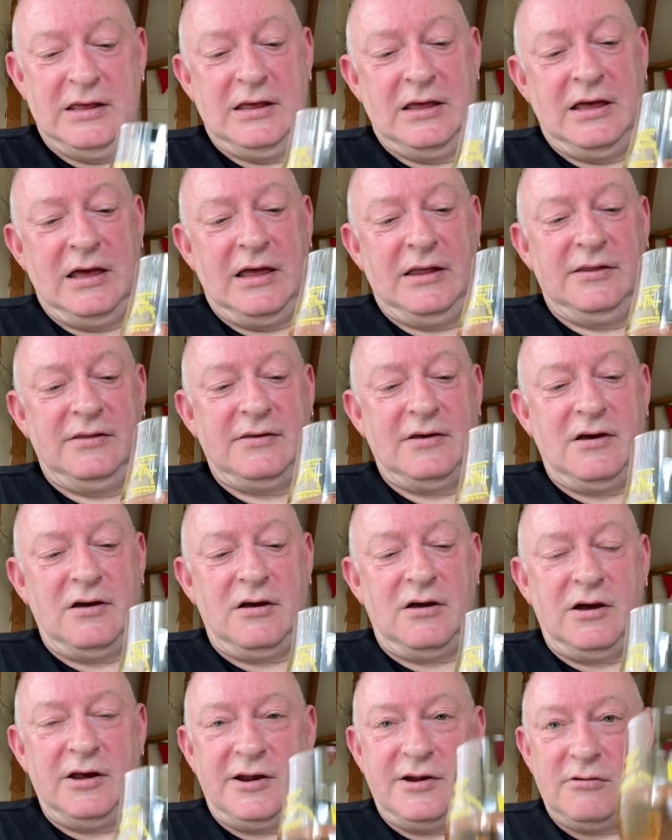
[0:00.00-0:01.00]
and
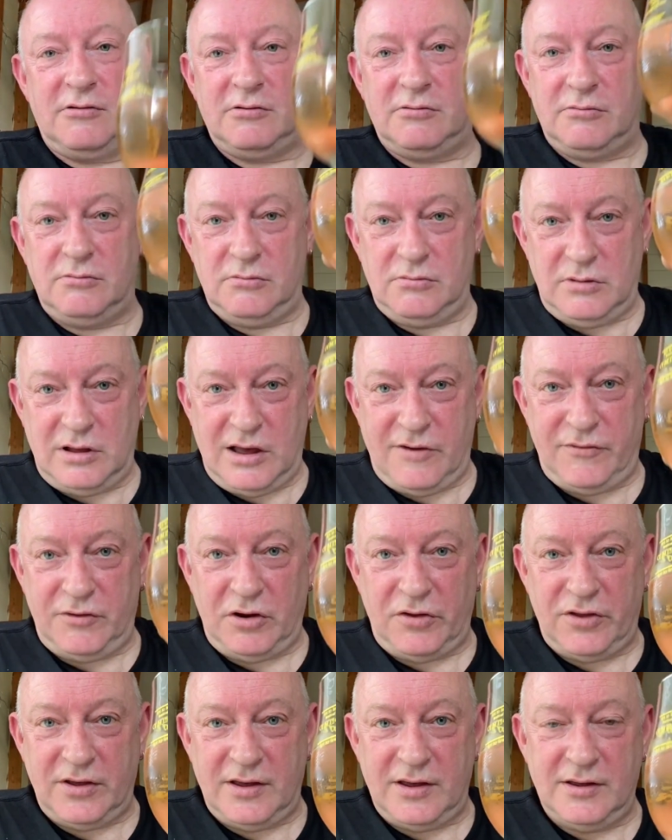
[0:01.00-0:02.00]
I shall have
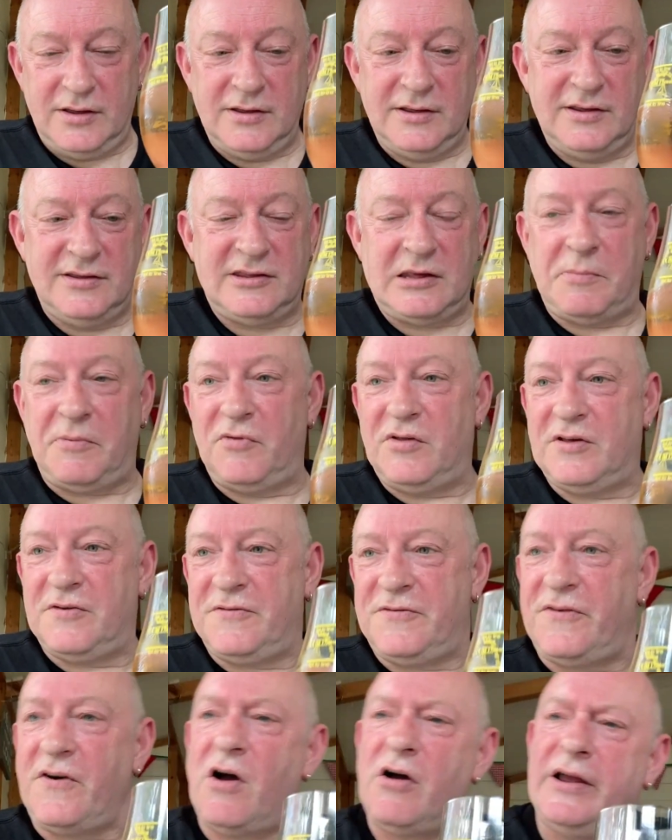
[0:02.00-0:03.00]
another sip of this
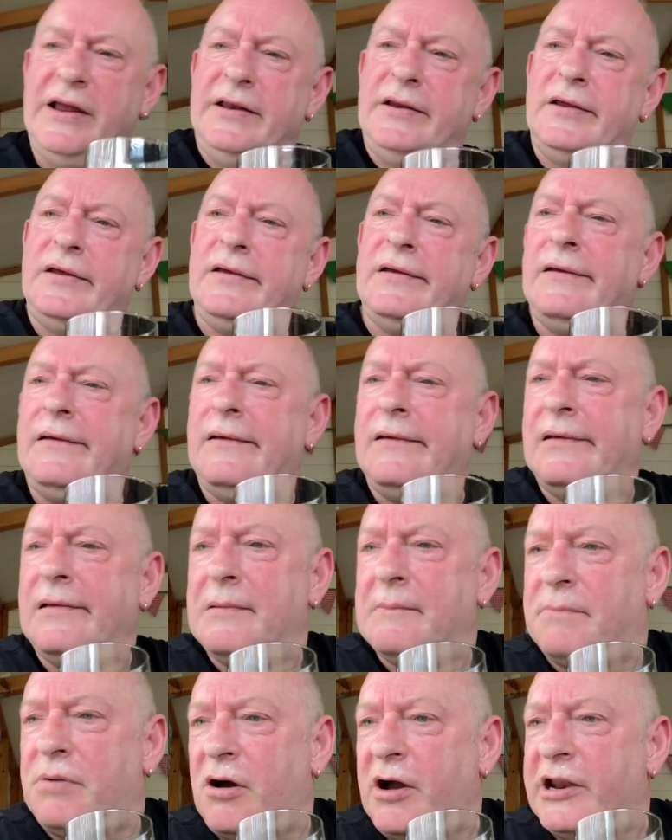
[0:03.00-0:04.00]
fine
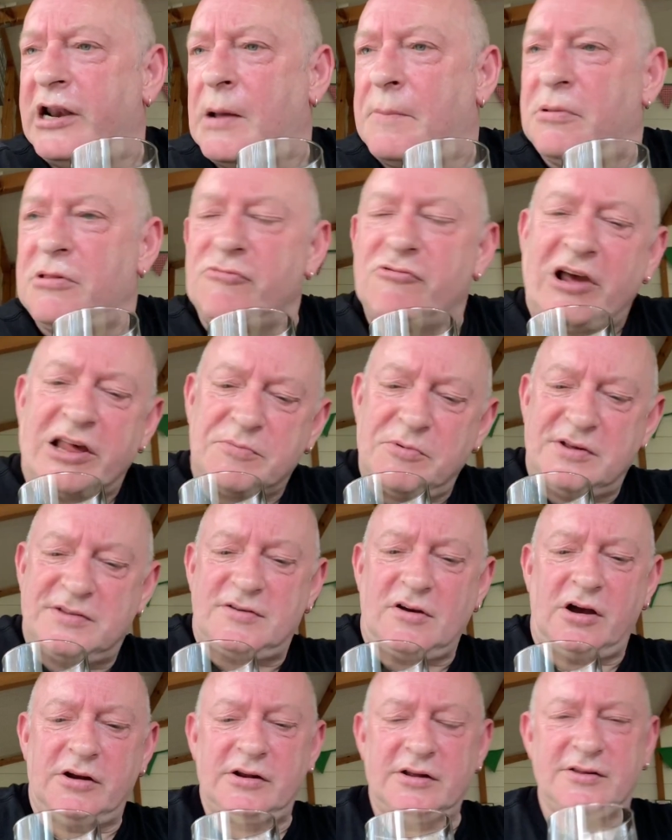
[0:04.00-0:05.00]
pineapple and raspberry
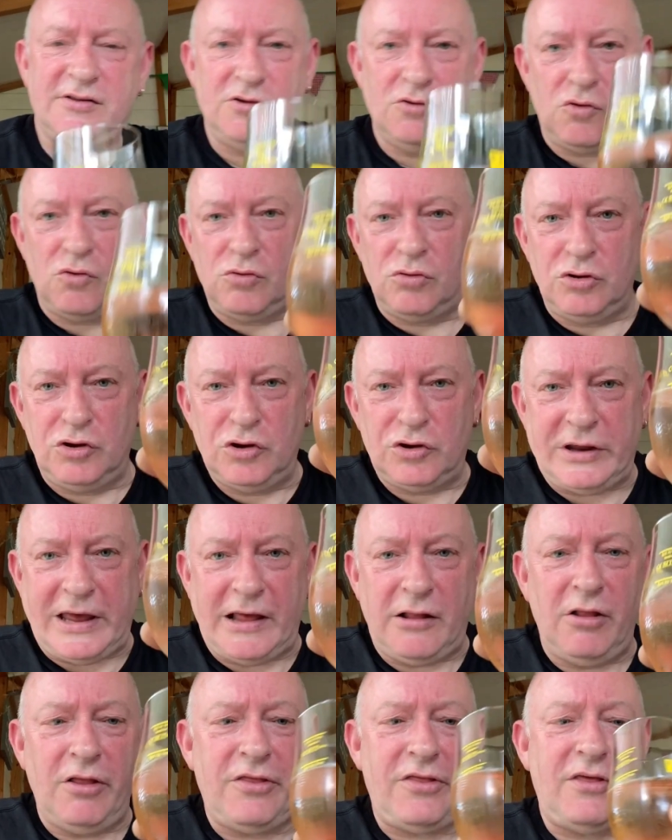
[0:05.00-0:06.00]
cider to your good
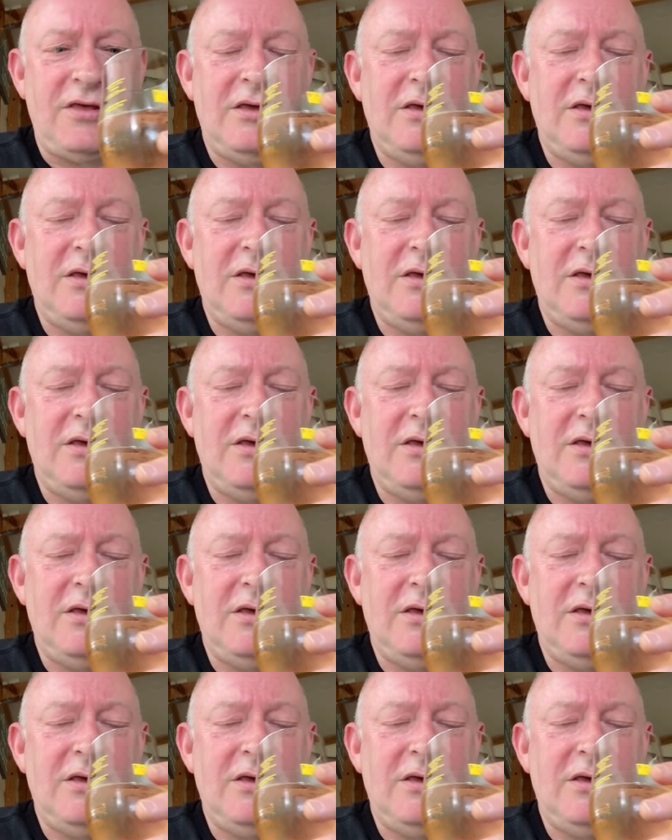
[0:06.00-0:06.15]
health.